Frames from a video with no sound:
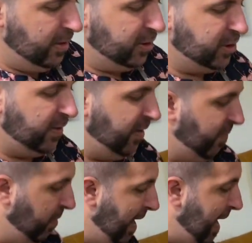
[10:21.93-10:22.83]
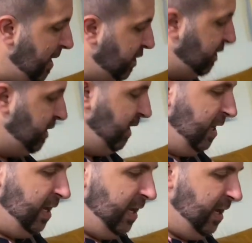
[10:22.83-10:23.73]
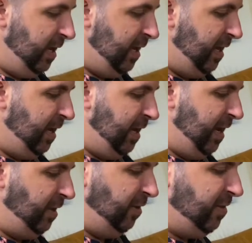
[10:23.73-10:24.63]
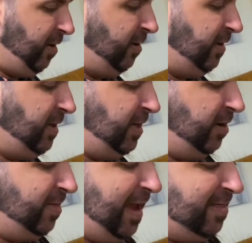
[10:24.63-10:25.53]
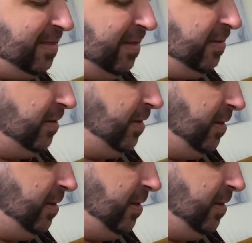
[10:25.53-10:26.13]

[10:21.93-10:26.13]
Just a splash, and you start to hear that sizzle.